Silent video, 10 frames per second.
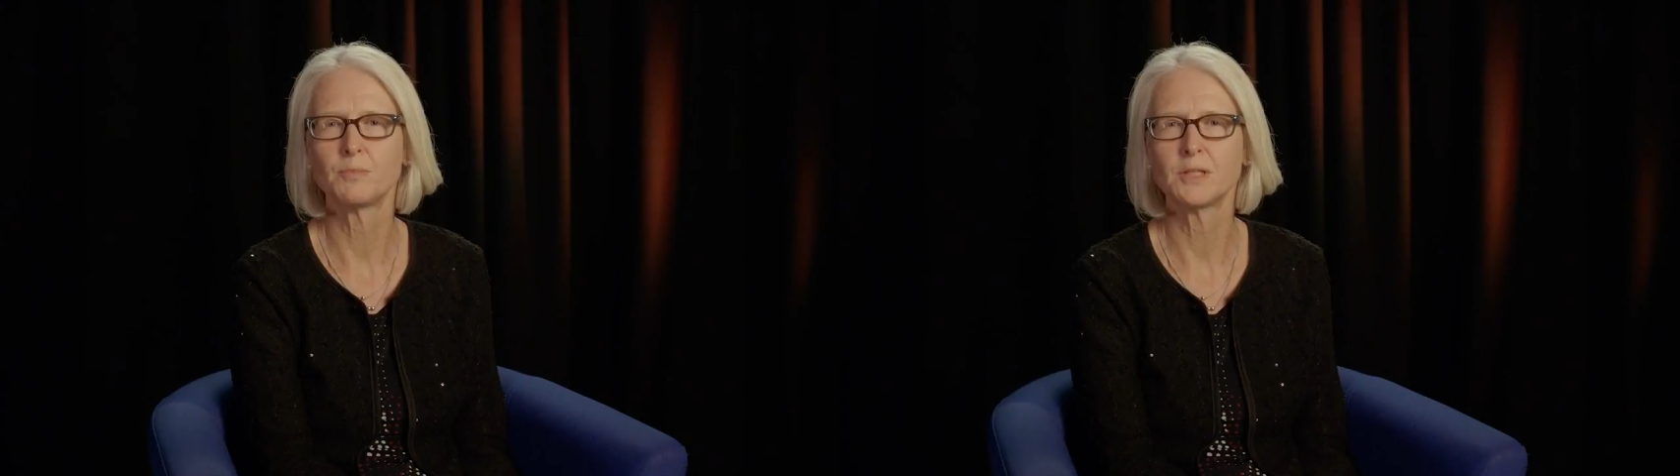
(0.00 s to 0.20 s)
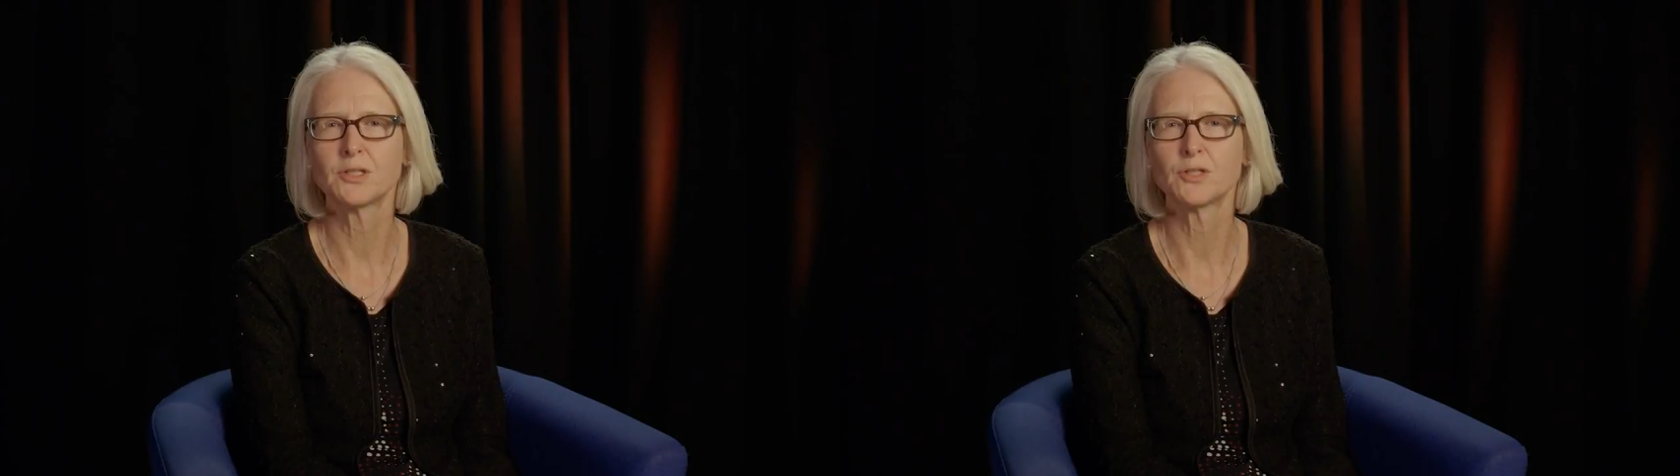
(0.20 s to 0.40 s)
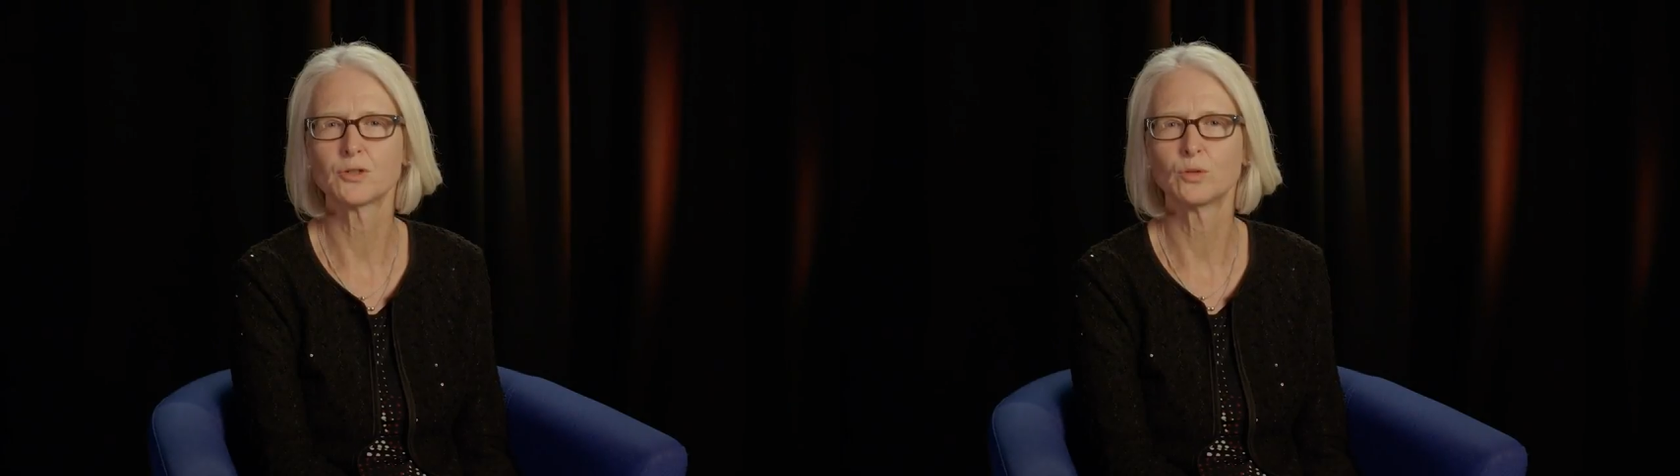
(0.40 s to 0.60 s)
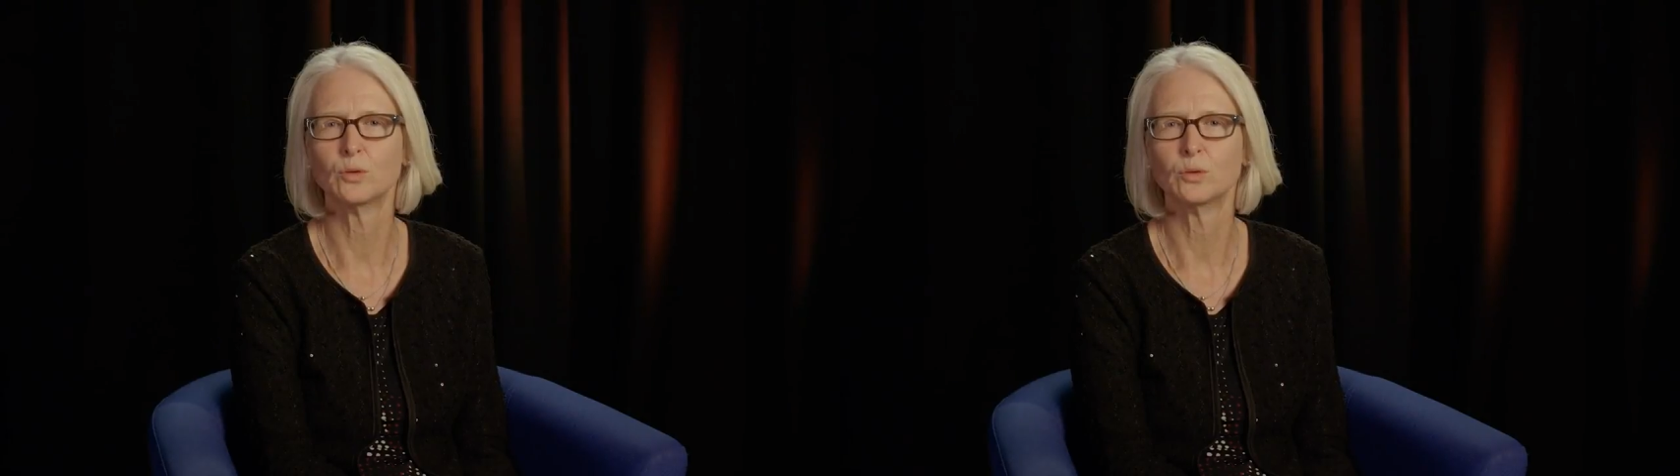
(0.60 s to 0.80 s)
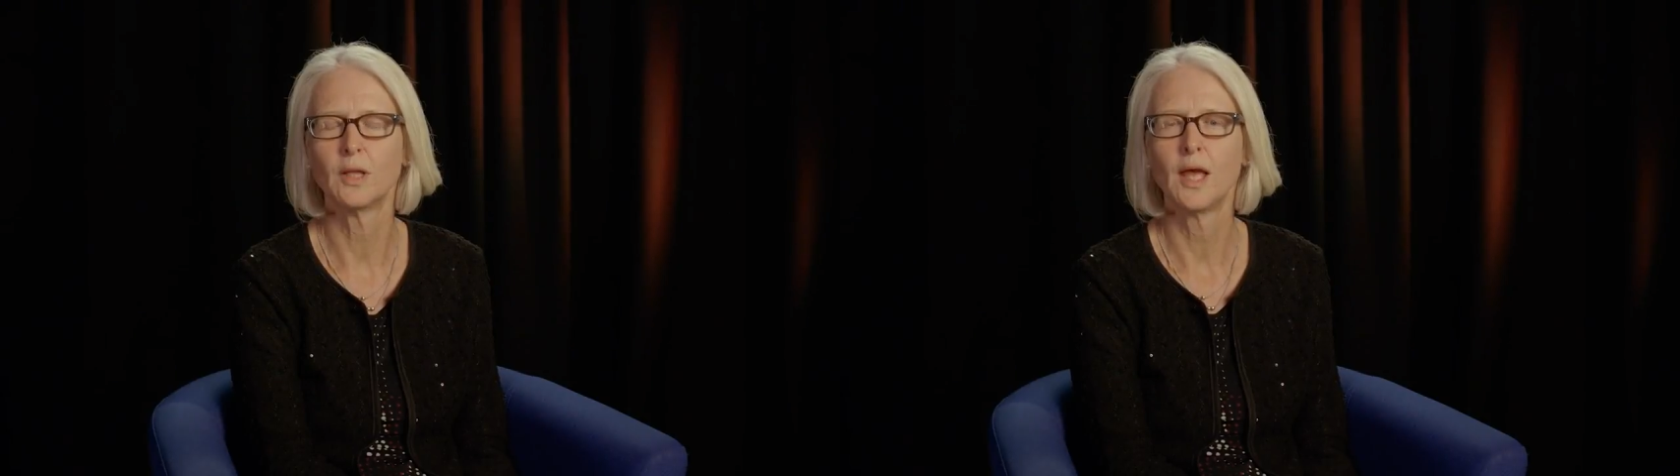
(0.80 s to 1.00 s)
Business
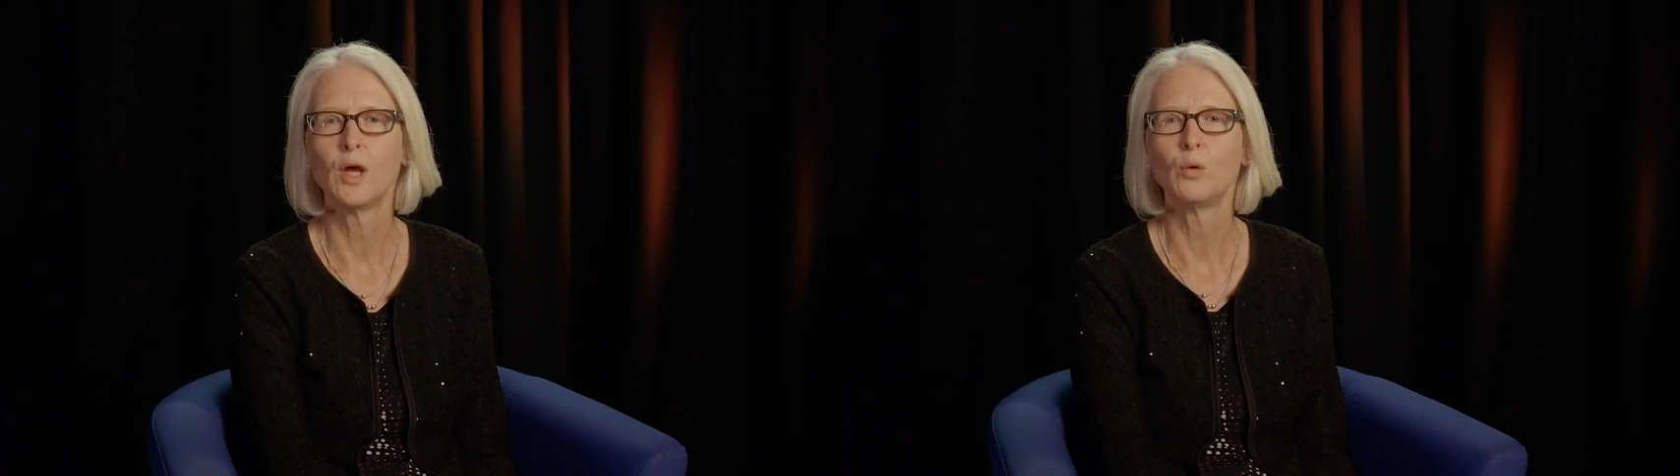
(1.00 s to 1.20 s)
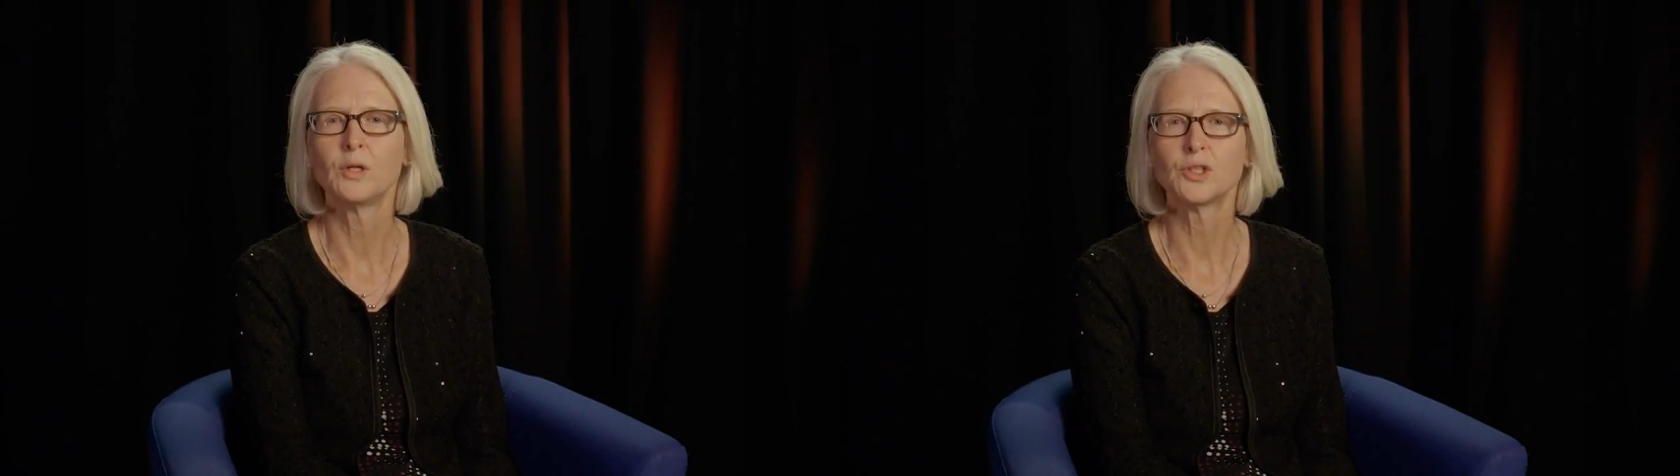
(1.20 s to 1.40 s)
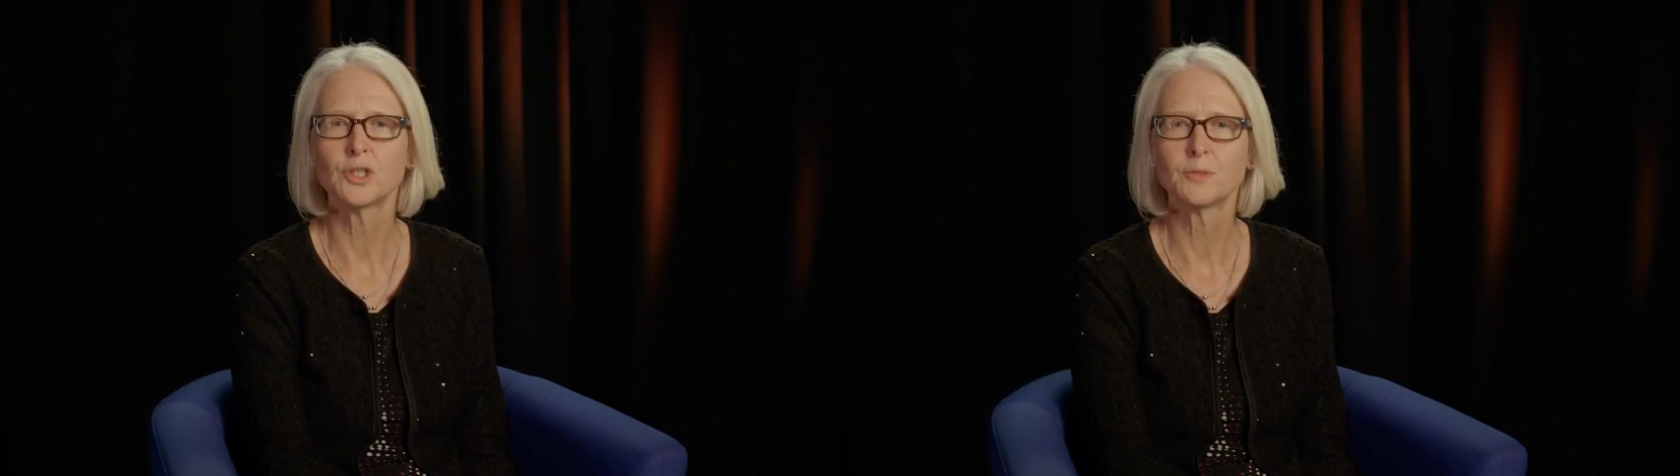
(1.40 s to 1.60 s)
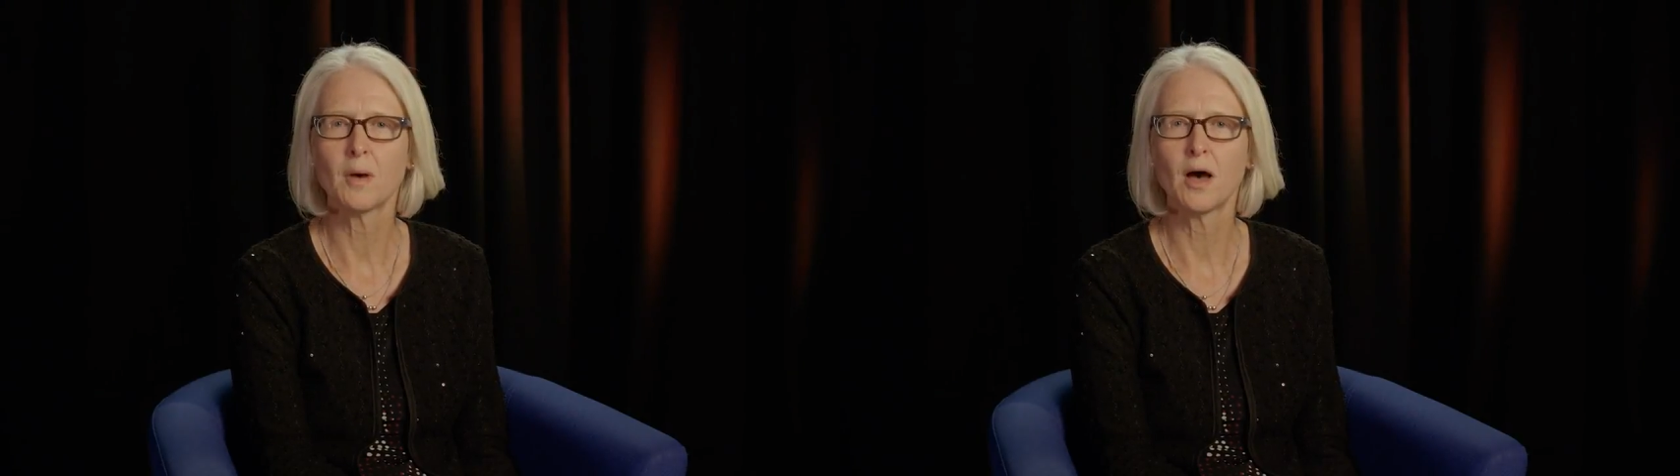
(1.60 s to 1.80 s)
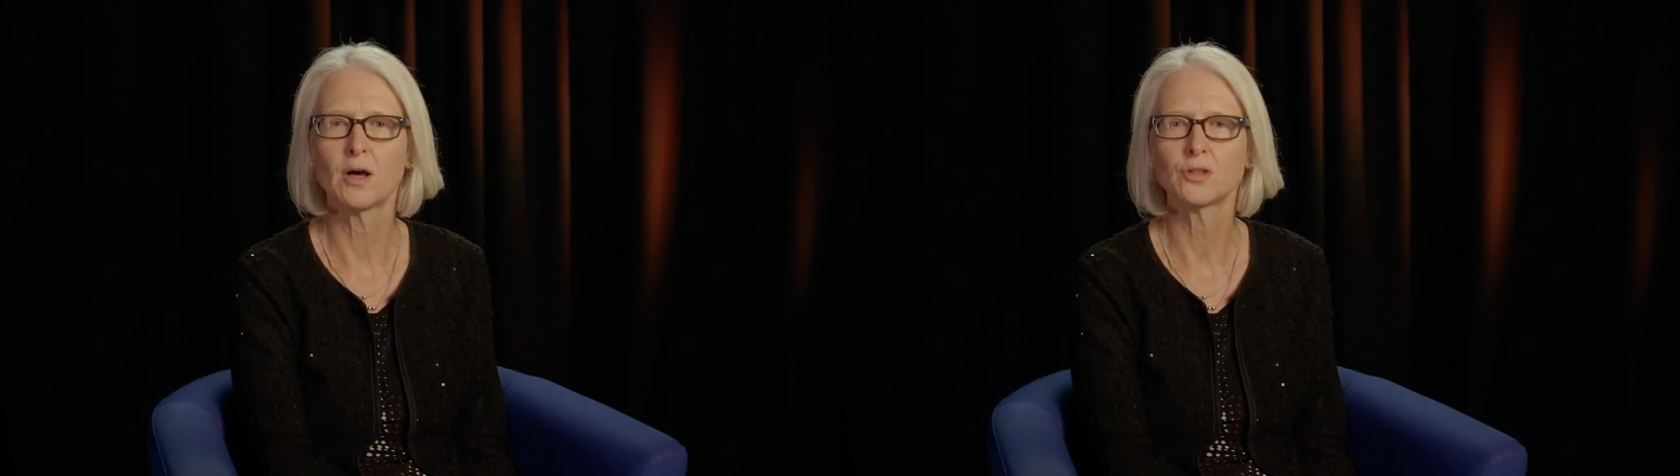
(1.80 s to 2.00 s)
School, which is
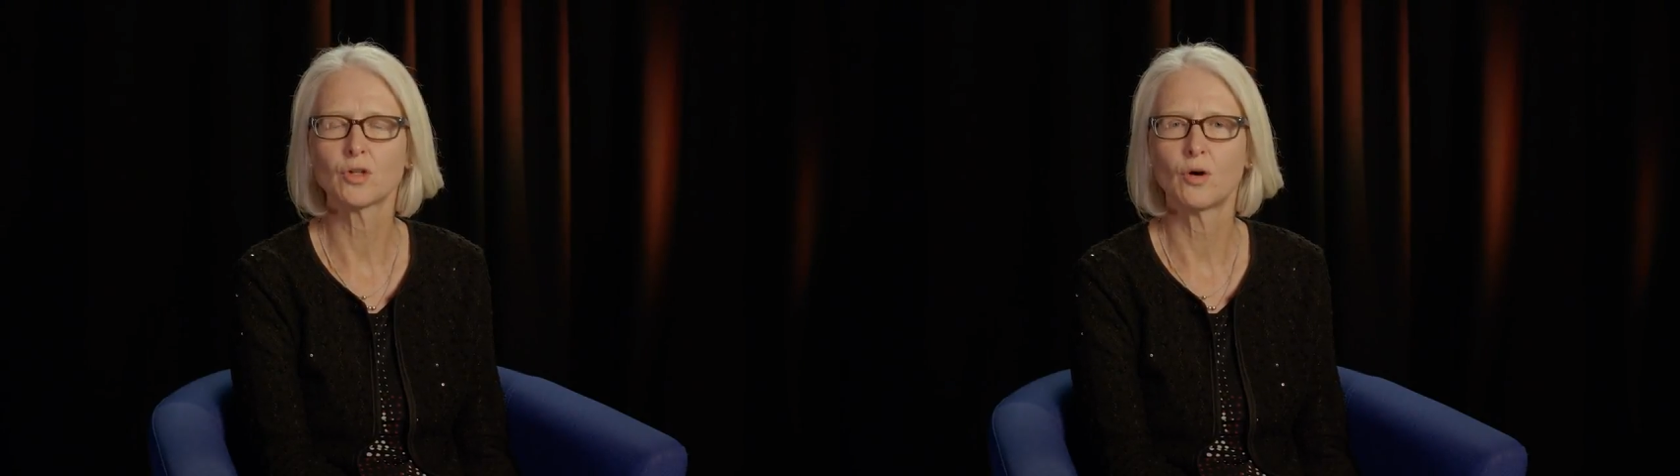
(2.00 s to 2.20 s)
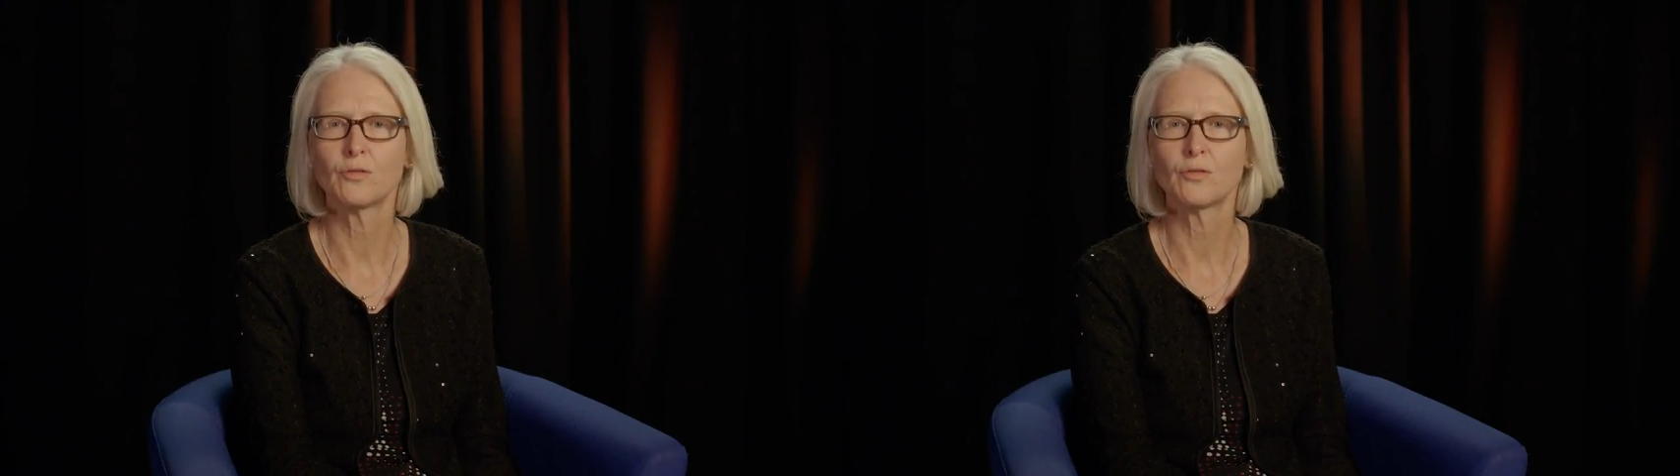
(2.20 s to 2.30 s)
part